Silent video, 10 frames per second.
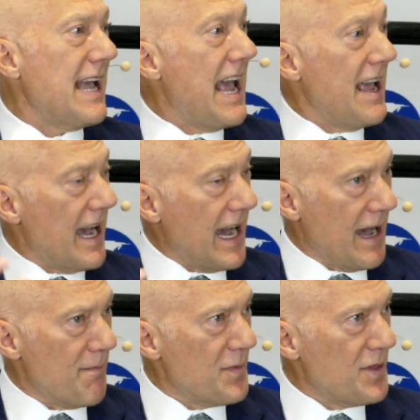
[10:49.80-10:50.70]

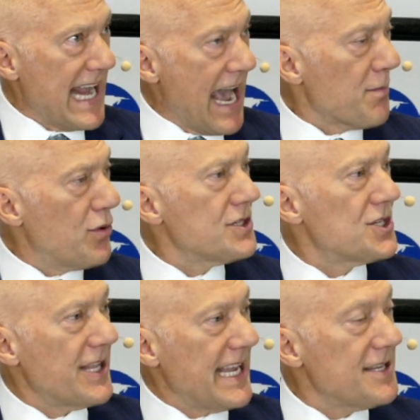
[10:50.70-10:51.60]
outputs and
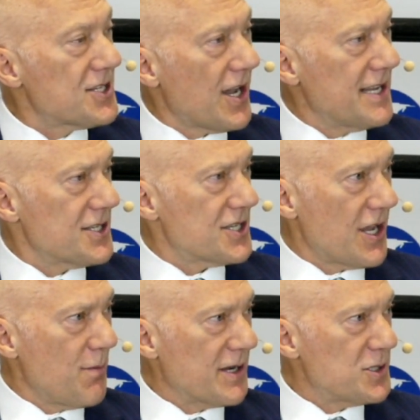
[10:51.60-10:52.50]
the insights are so
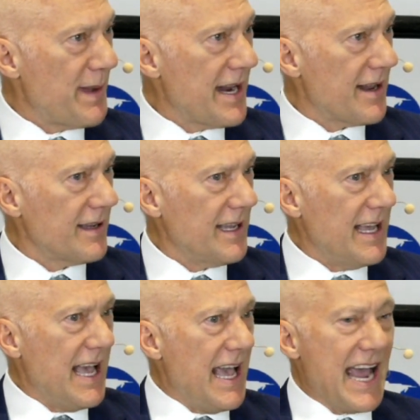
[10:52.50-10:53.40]
much better,
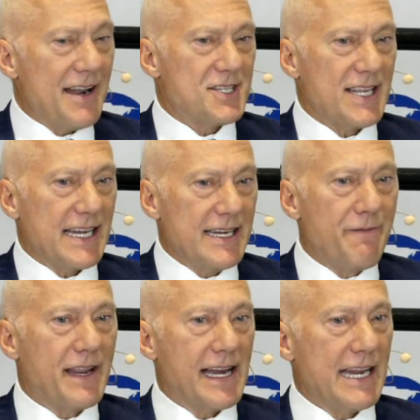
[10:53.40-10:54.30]
and it
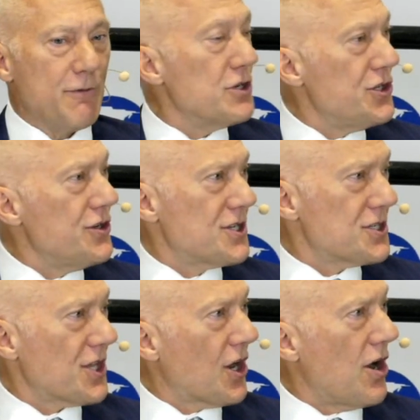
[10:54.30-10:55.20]
significantly reduces
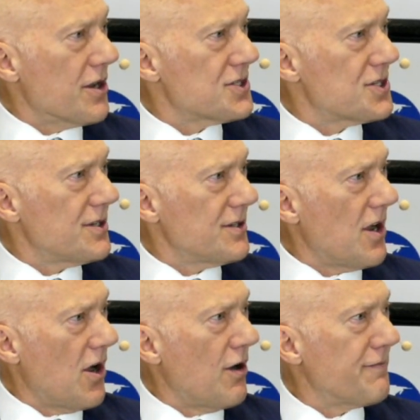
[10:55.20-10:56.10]
the cost
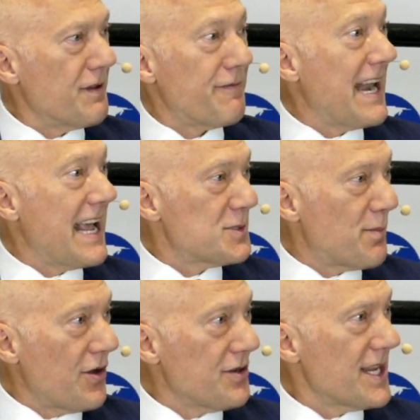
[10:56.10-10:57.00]
of the finance
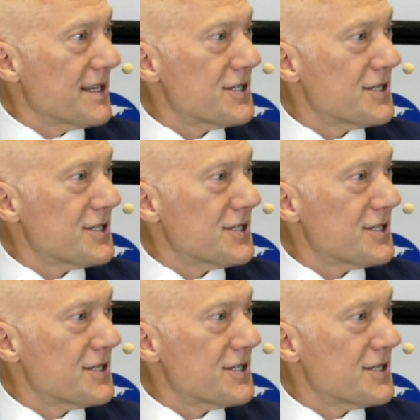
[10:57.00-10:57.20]
process.